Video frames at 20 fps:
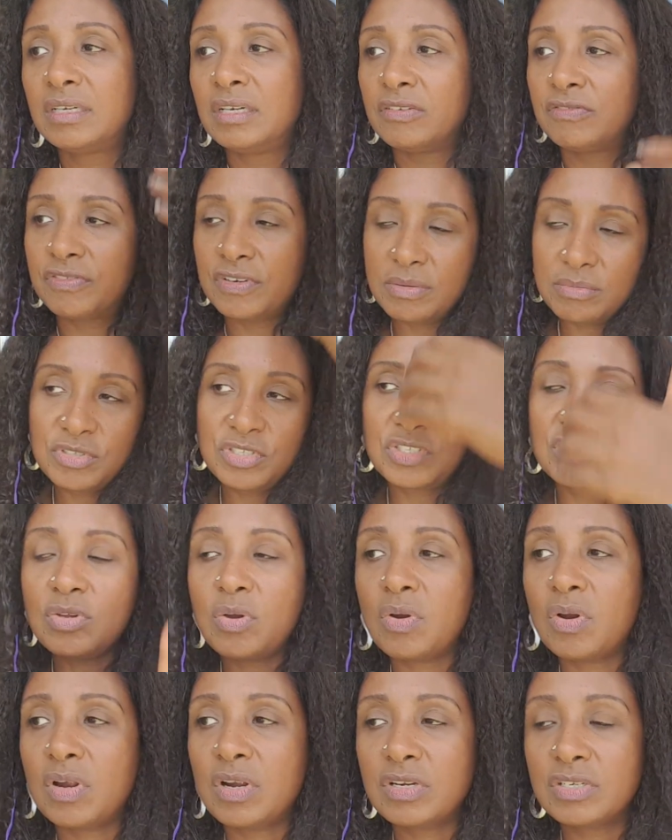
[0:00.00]
from
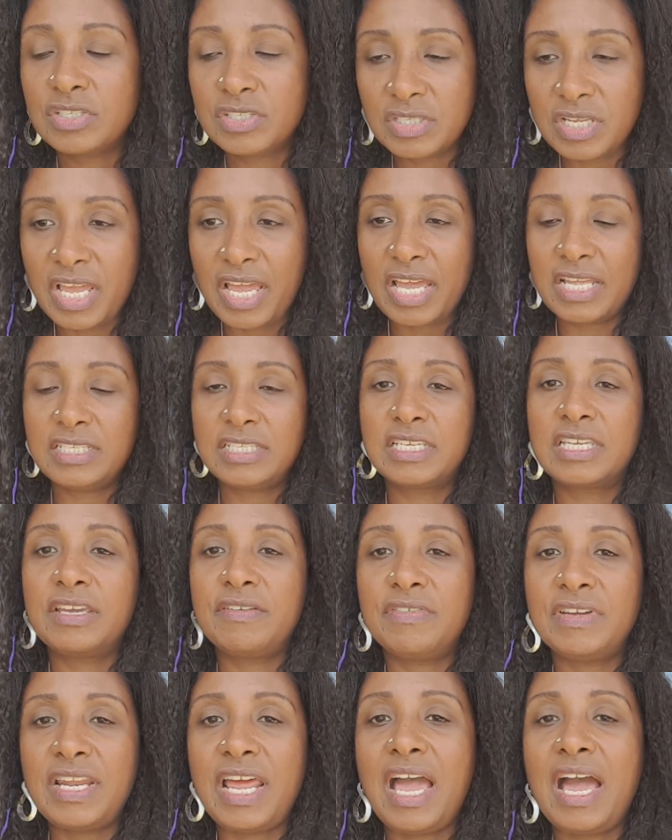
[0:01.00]
source and to
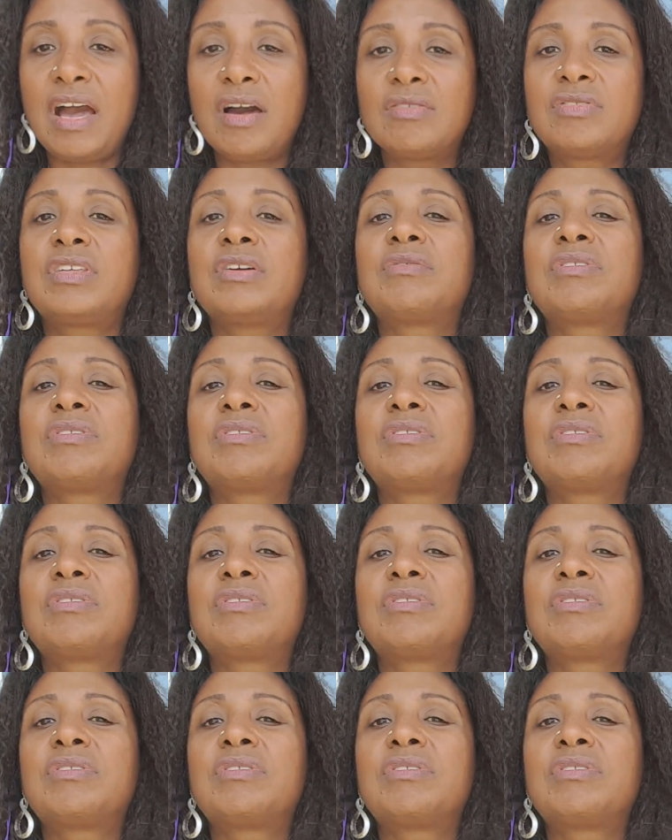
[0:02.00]
give it out. They